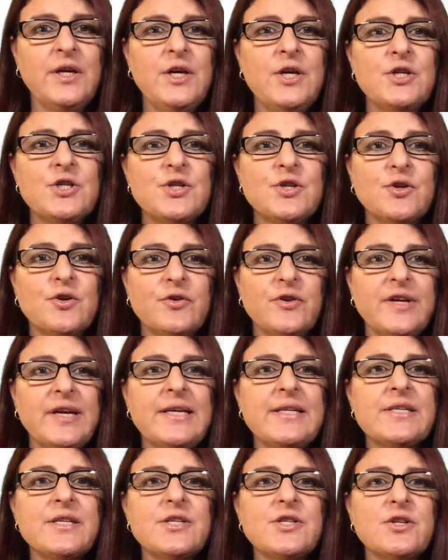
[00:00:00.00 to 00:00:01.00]
to
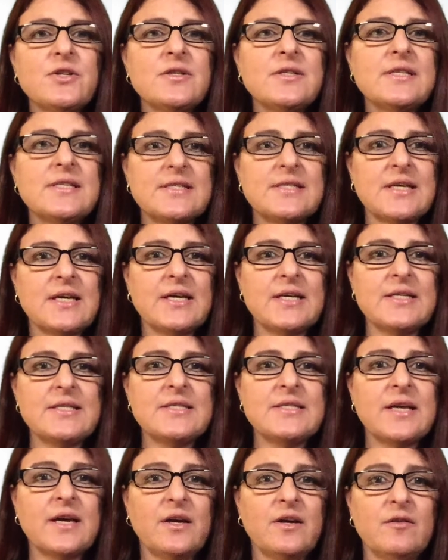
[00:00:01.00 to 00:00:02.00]
create digital designs
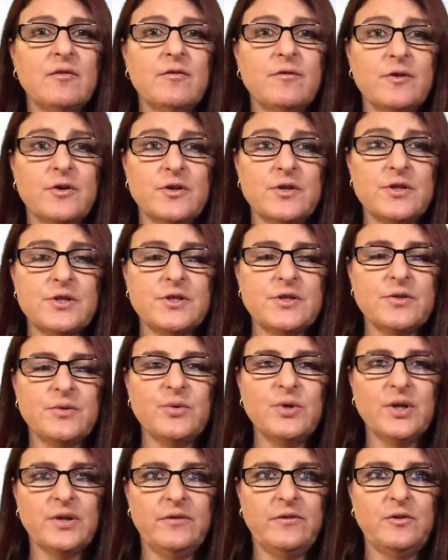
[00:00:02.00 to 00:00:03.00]
that convert to new
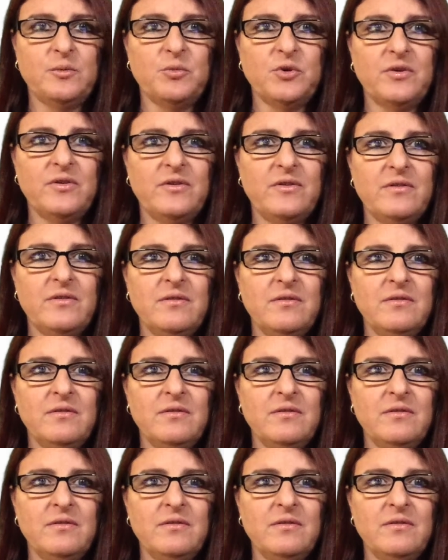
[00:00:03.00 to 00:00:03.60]
customers.